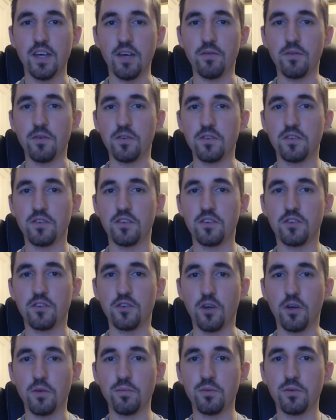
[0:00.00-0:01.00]
Everyone
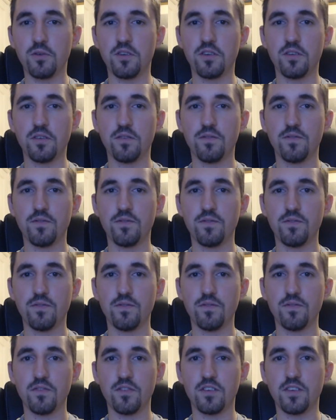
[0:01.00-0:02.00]
stops,
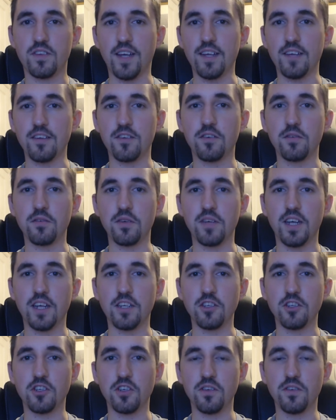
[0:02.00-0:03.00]
stands to
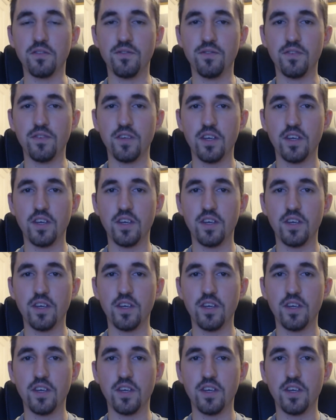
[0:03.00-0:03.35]
attention.